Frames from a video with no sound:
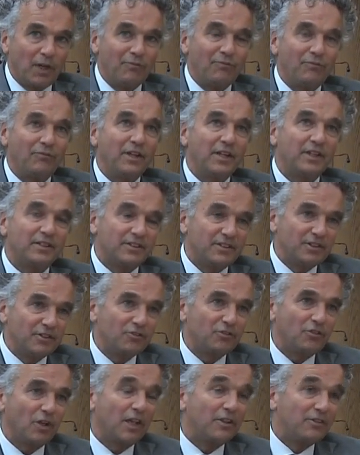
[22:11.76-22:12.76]
I think
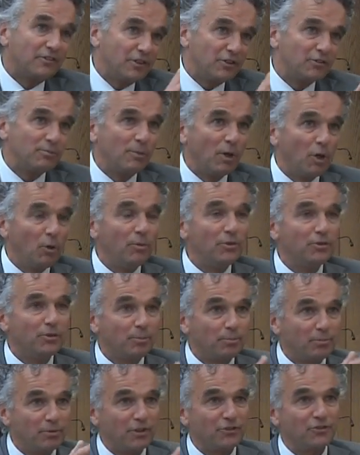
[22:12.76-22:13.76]
this at this
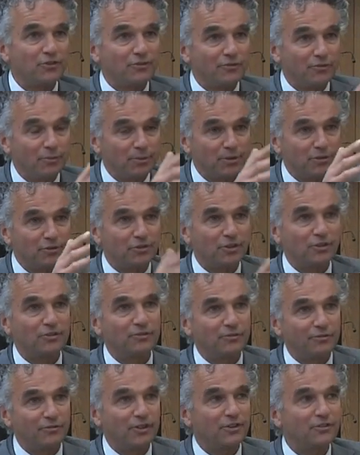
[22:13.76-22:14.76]
moment the pressure from the
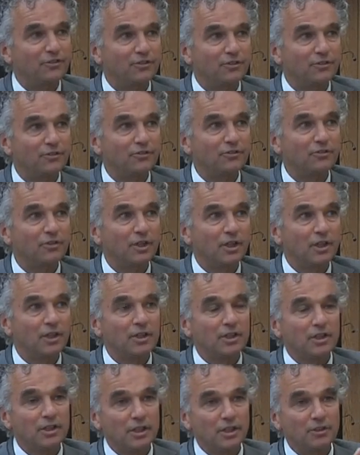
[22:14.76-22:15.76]
six investors
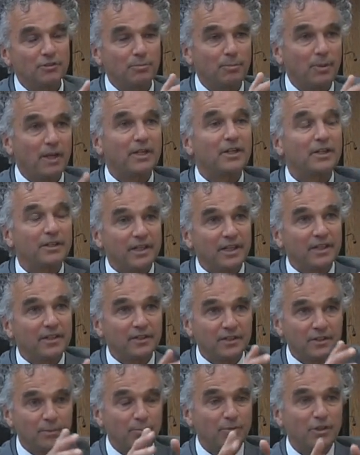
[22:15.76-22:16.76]
is better
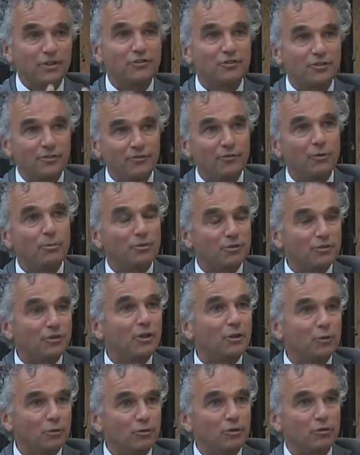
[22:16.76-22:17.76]
than the pressure from a
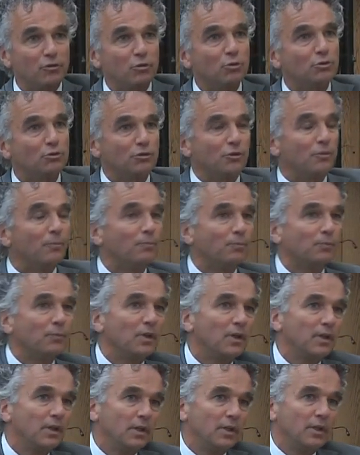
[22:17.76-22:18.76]
shareholder resolution.
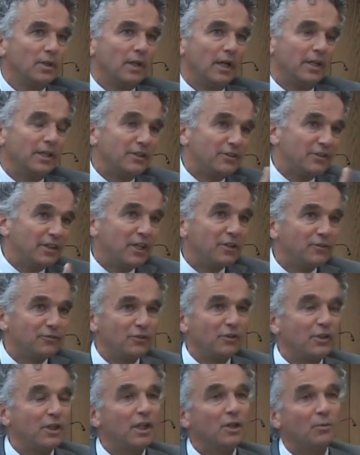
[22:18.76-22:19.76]
And at the
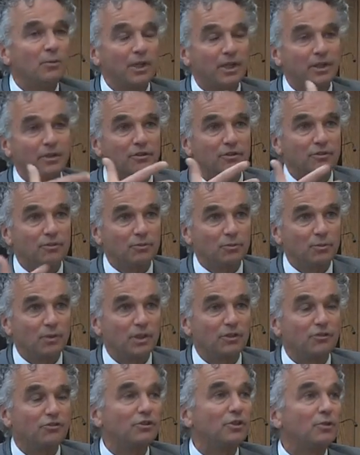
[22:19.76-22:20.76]
end of the year we can
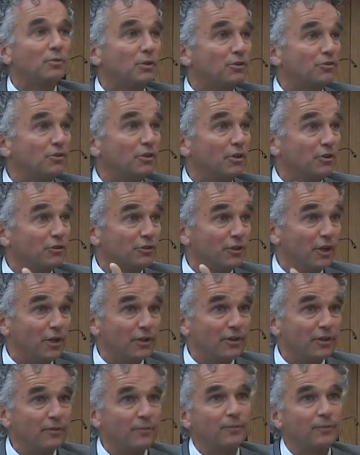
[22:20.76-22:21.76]
we can see what Shell has
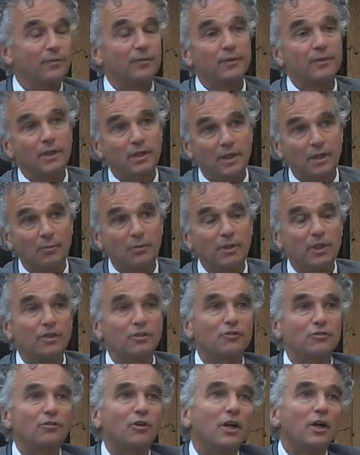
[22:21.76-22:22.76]
done, and then we
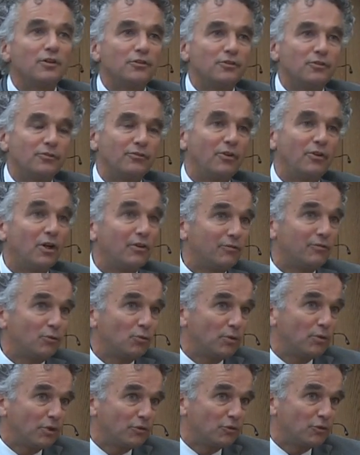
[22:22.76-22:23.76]
can decide to file
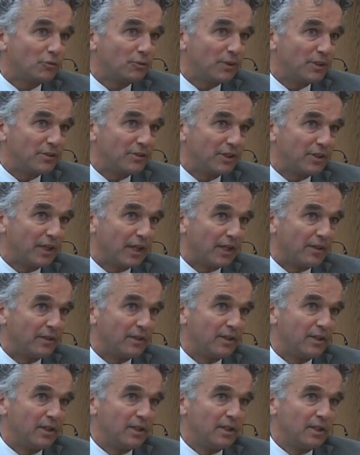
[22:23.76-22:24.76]
for two thousand twenty
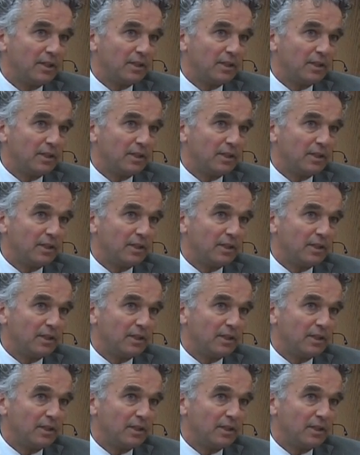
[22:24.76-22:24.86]
again.